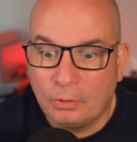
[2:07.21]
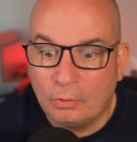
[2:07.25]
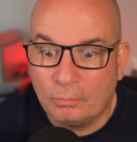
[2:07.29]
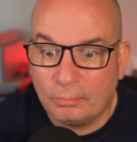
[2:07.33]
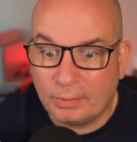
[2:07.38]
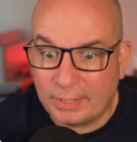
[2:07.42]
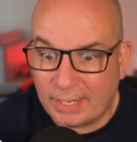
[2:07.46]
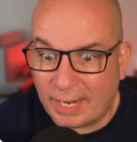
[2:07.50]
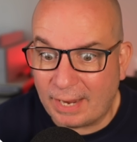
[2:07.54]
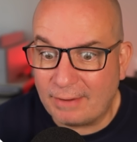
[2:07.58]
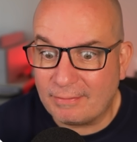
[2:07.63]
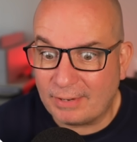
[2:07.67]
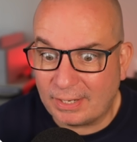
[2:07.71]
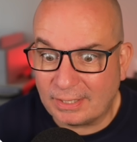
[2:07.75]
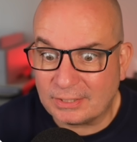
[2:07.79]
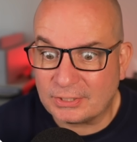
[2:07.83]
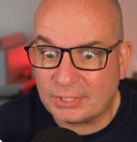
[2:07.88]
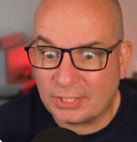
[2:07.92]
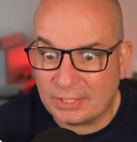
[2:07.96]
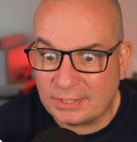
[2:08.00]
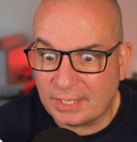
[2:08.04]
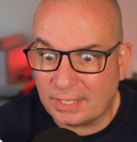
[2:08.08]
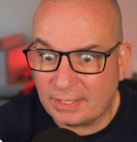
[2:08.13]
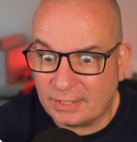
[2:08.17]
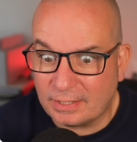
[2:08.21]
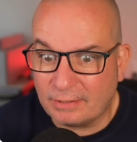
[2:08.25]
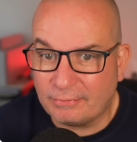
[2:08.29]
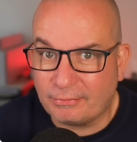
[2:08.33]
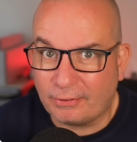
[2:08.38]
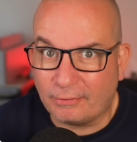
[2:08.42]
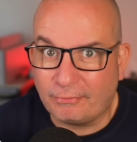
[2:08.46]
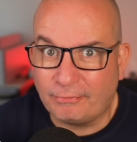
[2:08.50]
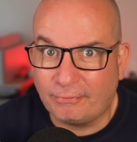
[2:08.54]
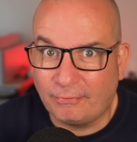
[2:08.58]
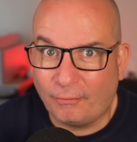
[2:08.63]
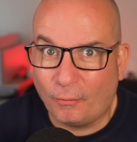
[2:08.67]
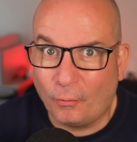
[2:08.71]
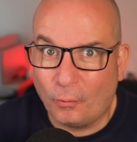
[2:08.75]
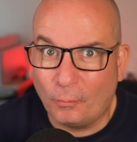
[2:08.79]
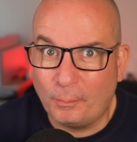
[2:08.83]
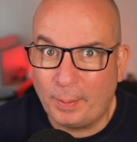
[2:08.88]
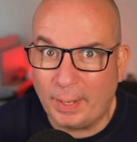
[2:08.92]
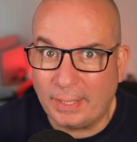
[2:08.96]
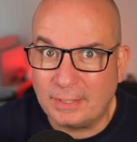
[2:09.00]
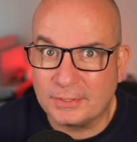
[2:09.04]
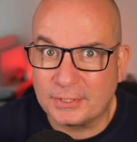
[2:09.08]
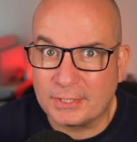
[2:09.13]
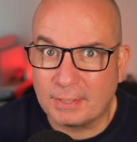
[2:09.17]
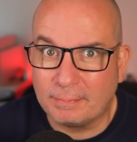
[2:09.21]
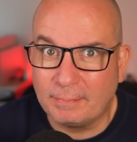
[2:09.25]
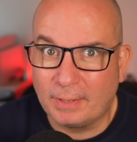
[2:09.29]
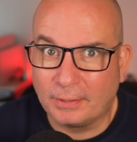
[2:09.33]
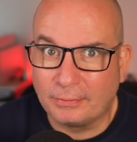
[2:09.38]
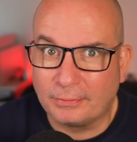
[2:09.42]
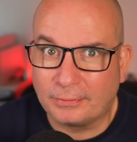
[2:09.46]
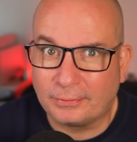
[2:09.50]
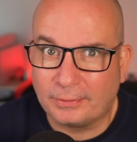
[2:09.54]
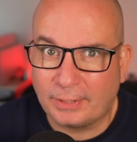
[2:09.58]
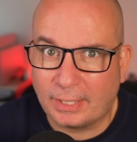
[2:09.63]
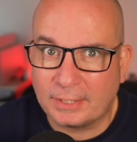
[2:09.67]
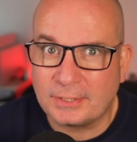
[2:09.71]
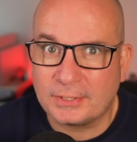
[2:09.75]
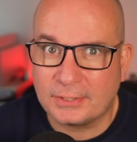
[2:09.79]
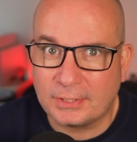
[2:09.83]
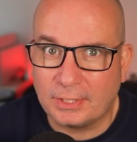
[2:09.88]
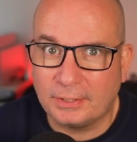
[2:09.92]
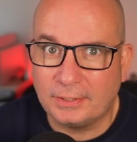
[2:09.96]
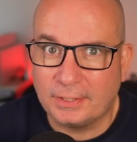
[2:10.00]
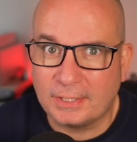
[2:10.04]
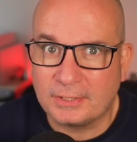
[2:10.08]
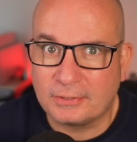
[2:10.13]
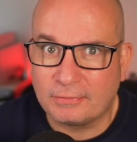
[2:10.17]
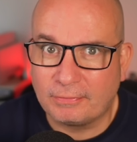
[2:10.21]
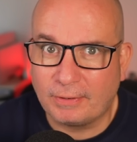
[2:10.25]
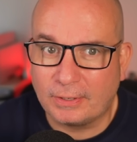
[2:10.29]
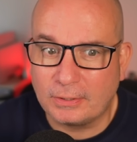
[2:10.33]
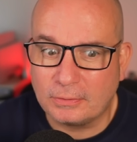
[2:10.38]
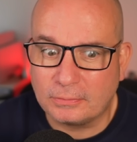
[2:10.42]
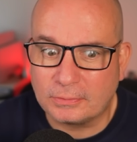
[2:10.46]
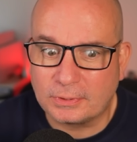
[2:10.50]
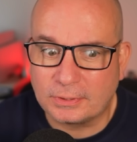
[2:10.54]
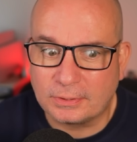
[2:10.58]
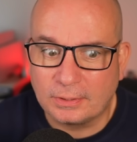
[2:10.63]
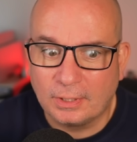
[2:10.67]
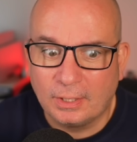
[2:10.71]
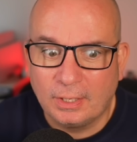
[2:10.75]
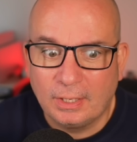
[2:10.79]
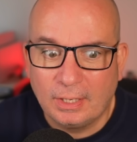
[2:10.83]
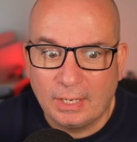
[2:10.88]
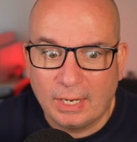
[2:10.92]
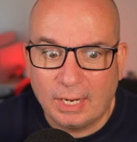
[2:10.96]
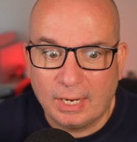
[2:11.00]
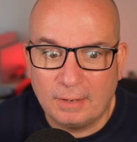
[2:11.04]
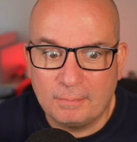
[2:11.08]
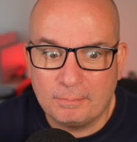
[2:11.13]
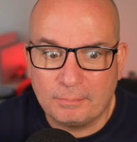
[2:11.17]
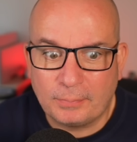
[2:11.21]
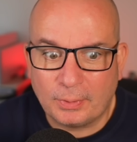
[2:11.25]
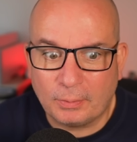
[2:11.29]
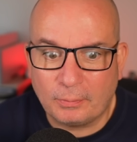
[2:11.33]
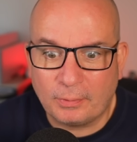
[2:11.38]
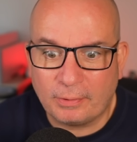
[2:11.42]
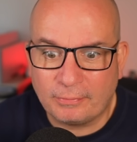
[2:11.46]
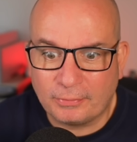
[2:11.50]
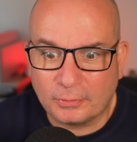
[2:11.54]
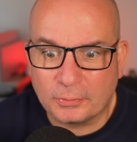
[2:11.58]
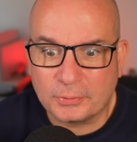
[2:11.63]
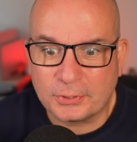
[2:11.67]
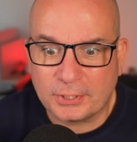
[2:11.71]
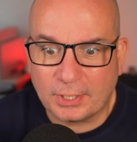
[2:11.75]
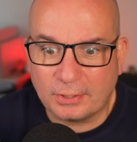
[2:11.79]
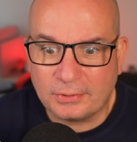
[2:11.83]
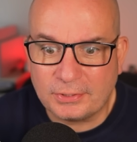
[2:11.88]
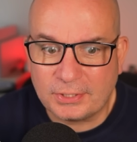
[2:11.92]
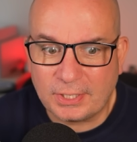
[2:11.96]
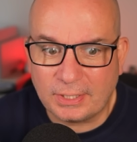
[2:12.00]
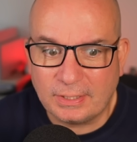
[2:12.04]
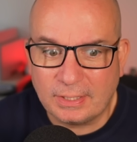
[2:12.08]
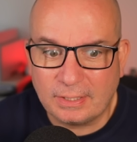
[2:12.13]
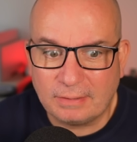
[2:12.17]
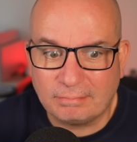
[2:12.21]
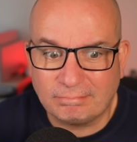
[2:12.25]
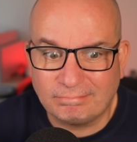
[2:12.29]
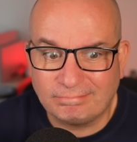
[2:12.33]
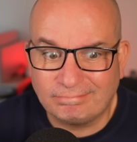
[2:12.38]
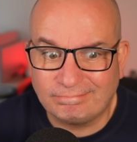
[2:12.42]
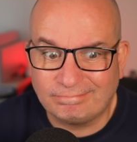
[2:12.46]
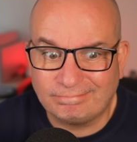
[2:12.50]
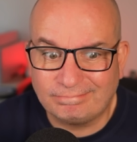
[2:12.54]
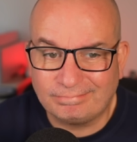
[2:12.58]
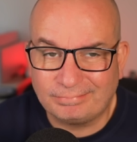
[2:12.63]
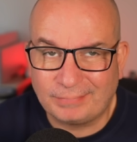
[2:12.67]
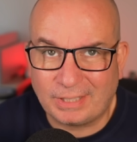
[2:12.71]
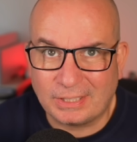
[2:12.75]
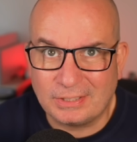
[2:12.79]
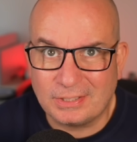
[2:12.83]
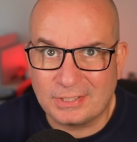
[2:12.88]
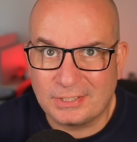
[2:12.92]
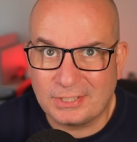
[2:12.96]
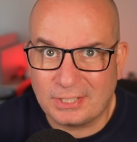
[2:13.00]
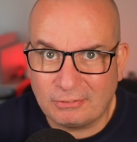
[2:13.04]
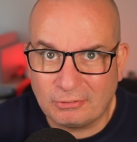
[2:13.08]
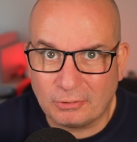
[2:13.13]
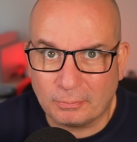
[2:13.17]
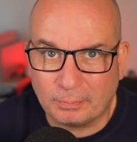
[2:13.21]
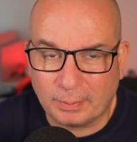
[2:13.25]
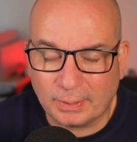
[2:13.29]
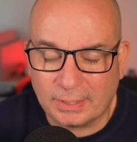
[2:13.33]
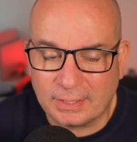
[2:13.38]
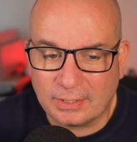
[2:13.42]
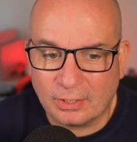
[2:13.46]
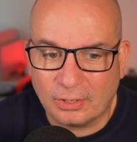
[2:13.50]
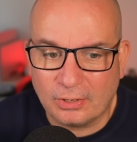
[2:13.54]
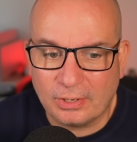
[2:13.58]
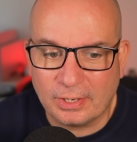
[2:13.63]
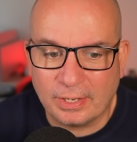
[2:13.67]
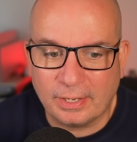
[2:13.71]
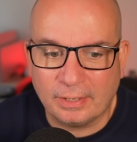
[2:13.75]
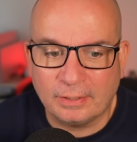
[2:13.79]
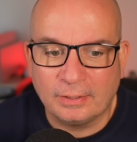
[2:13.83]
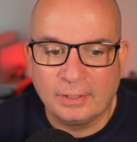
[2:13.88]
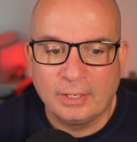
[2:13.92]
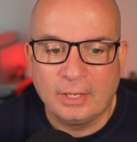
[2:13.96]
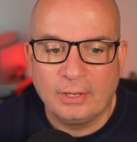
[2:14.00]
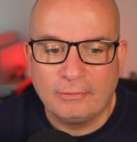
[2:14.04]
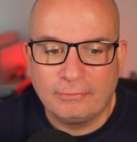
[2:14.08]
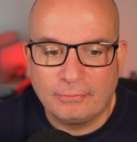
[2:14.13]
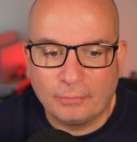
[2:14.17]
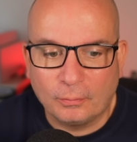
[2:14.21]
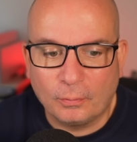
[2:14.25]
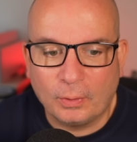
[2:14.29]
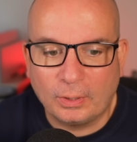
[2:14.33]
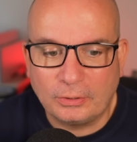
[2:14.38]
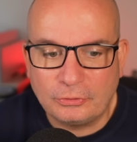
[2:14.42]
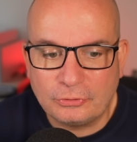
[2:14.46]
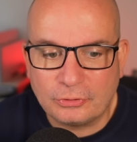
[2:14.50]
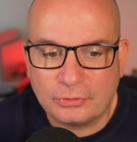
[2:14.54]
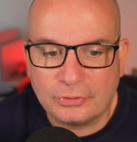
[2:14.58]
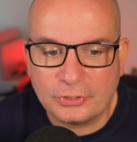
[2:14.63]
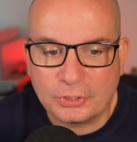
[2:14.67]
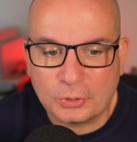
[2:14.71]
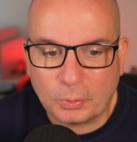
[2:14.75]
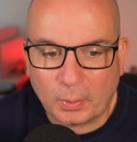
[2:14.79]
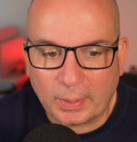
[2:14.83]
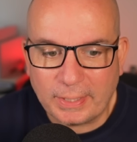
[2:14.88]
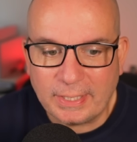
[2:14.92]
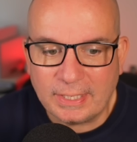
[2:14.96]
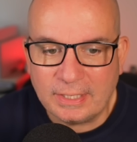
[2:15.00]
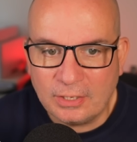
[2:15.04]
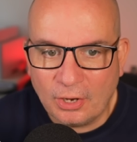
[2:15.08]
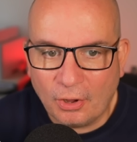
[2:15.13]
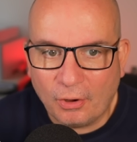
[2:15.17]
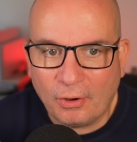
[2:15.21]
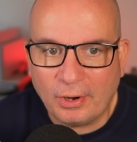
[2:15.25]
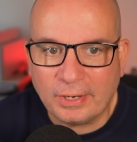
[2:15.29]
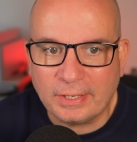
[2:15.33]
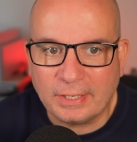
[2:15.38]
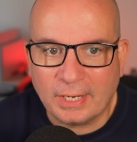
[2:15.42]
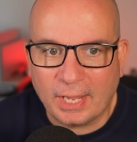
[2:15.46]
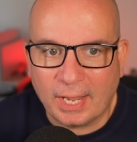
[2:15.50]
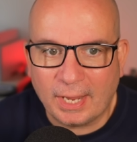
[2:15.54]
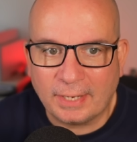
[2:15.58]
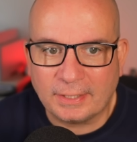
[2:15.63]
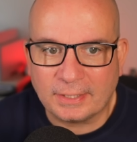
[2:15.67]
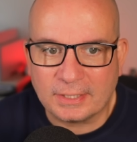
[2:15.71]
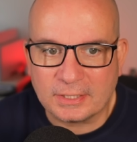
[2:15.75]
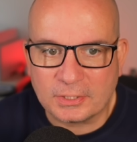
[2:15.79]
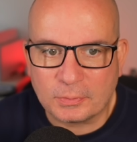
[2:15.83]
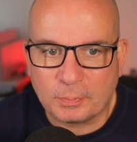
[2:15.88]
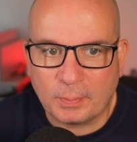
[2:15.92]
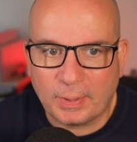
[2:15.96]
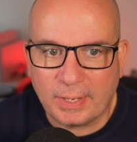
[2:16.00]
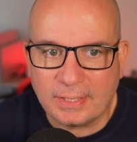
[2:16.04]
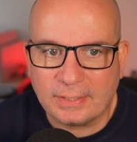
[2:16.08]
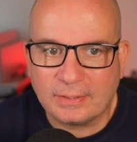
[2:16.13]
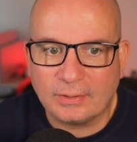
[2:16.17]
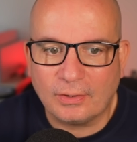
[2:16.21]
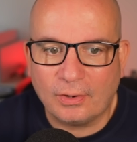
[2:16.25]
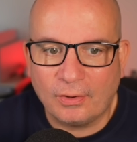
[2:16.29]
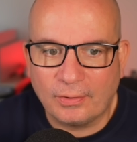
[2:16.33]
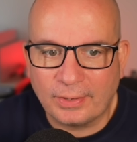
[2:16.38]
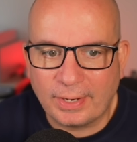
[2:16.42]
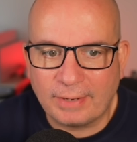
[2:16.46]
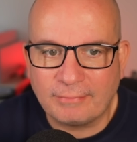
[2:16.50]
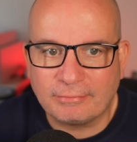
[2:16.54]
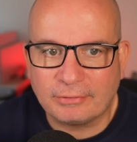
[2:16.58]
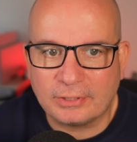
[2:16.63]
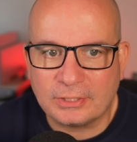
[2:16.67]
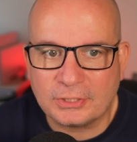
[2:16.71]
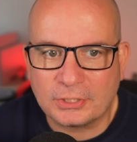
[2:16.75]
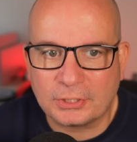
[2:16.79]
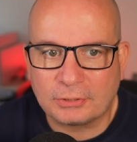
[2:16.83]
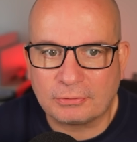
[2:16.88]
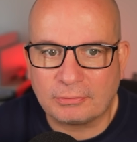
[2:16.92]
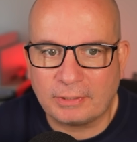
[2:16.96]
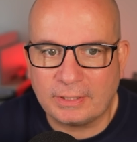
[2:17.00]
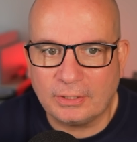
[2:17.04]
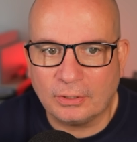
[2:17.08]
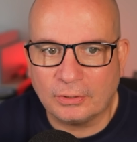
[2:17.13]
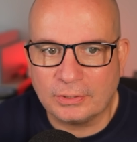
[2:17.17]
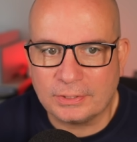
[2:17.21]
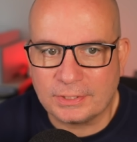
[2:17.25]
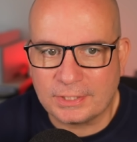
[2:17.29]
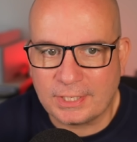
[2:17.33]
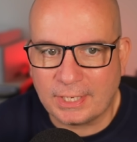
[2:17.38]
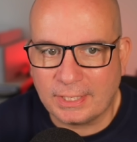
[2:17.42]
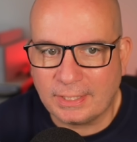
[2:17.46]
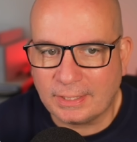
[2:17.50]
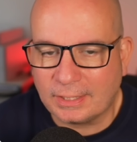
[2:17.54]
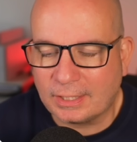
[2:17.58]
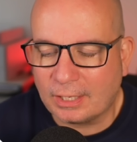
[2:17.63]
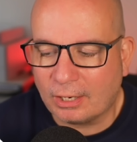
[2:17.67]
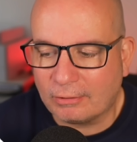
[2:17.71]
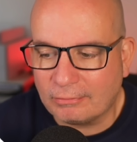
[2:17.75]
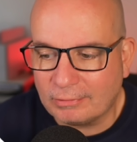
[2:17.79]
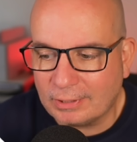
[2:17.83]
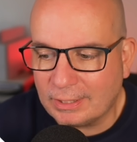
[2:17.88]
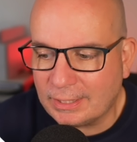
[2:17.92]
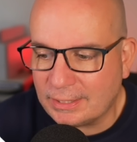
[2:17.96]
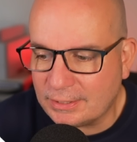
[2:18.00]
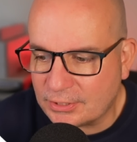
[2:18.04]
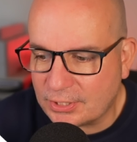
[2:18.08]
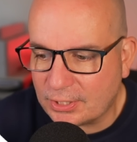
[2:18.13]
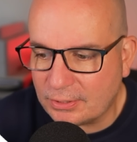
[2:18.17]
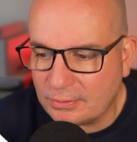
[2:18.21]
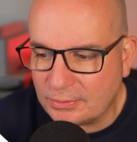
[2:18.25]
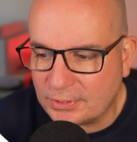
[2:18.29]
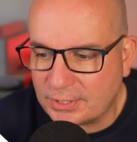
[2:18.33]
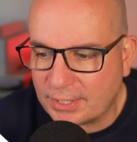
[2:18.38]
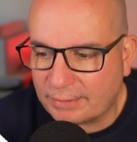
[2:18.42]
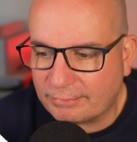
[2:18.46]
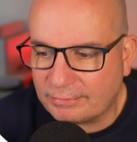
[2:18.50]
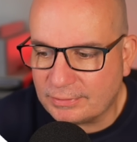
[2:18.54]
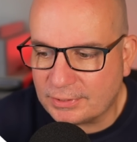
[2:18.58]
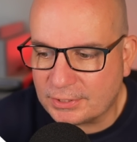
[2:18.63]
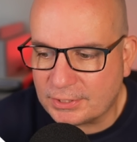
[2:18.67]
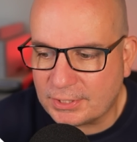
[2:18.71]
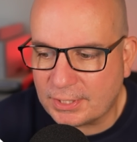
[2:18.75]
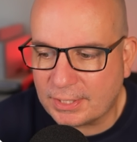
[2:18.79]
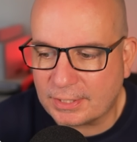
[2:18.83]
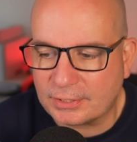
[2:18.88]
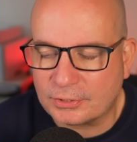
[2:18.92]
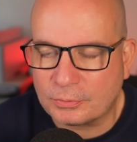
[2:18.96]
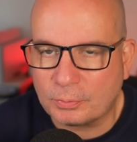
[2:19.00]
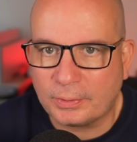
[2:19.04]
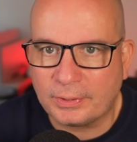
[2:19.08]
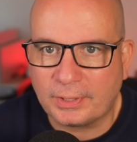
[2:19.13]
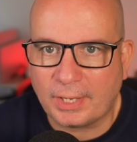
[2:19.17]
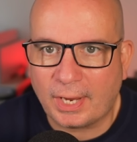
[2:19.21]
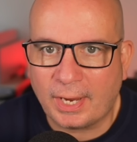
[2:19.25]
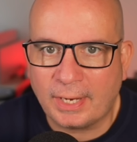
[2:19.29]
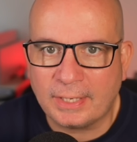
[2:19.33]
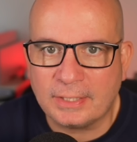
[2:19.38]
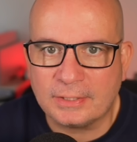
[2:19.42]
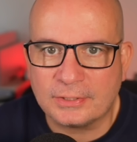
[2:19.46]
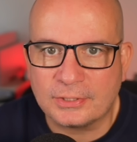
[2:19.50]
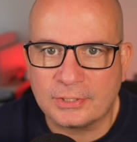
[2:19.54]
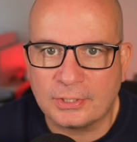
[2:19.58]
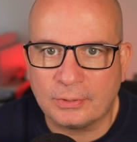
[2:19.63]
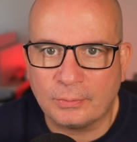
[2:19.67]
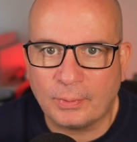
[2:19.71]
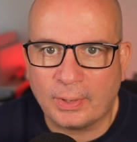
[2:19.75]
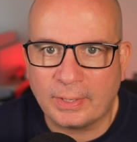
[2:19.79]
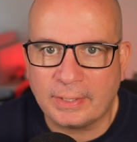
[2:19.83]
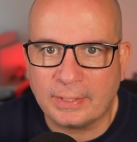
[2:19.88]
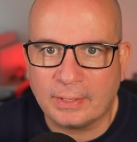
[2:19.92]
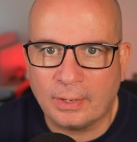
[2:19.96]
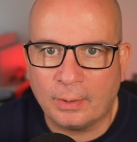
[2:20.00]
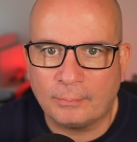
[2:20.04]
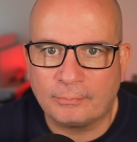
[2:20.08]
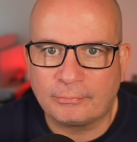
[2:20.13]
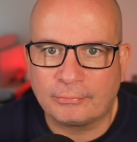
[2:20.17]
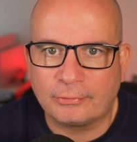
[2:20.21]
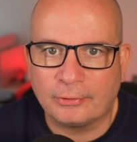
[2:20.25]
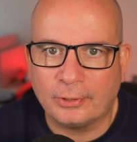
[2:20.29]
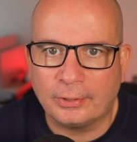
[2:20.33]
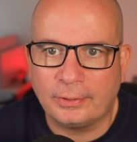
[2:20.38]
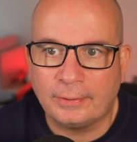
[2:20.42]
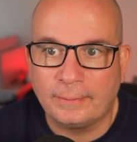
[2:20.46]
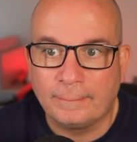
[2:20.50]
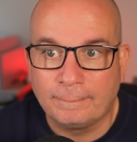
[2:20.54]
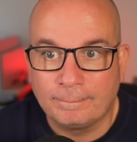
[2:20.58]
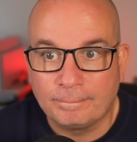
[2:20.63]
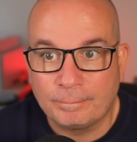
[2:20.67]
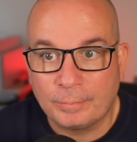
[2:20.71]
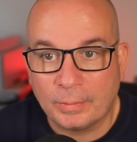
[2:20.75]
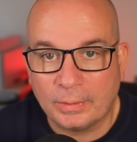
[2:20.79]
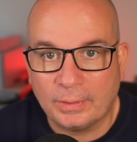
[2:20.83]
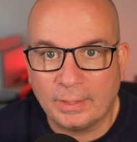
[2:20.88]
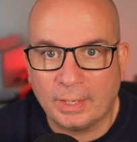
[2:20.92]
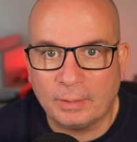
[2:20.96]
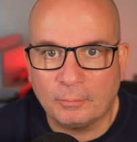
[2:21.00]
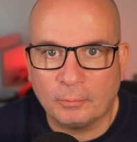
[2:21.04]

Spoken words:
We have actually seen it for 4 pence a month less than this, folks, but we've also seen it considerably higher, 429 at its peak, on average 319, currently 276 with 828 up front, and that